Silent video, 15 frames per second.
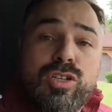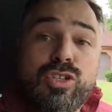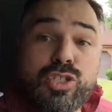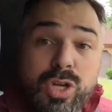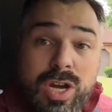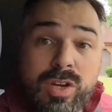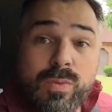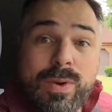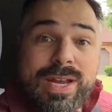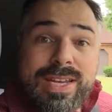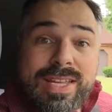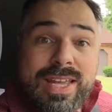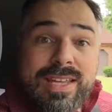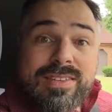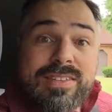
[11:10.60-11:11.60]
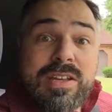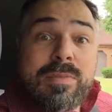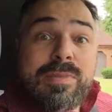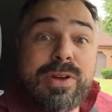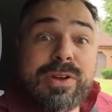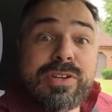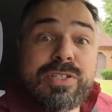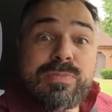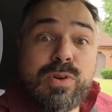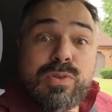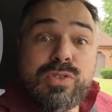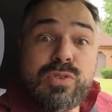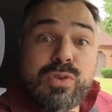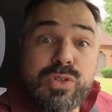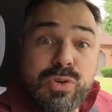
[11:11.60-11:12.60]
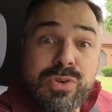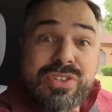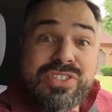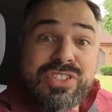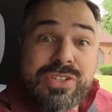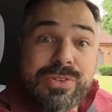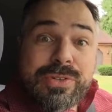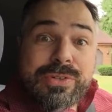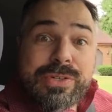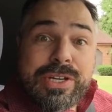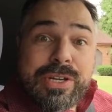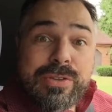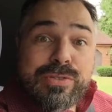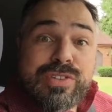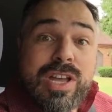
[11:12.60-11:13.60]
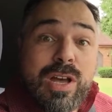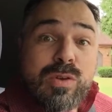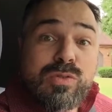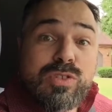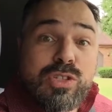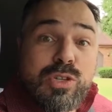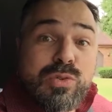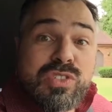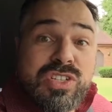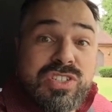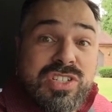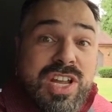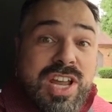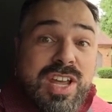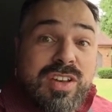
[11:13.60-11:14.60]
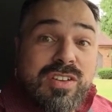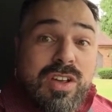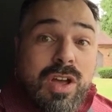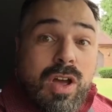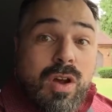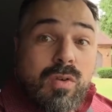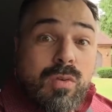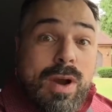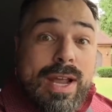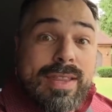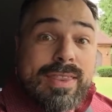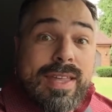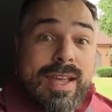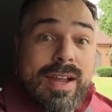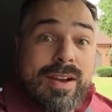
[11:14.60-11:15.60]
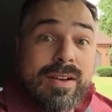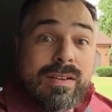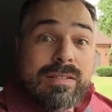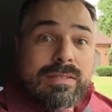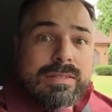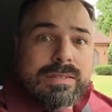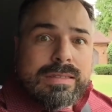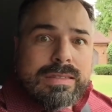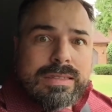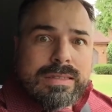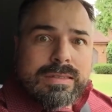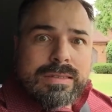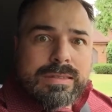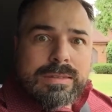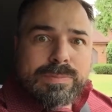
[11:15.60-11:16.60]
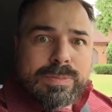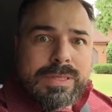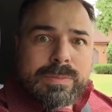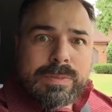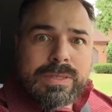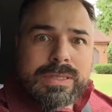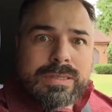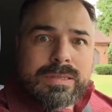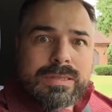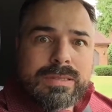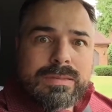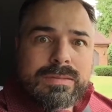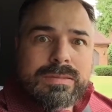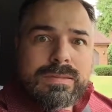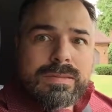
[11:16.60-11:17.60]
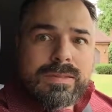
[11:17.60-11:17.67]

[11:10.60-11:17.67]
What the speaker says: John Wayne Gacy, America's most notorious serial killer's house, used to stand right there. He killed all those people there, too.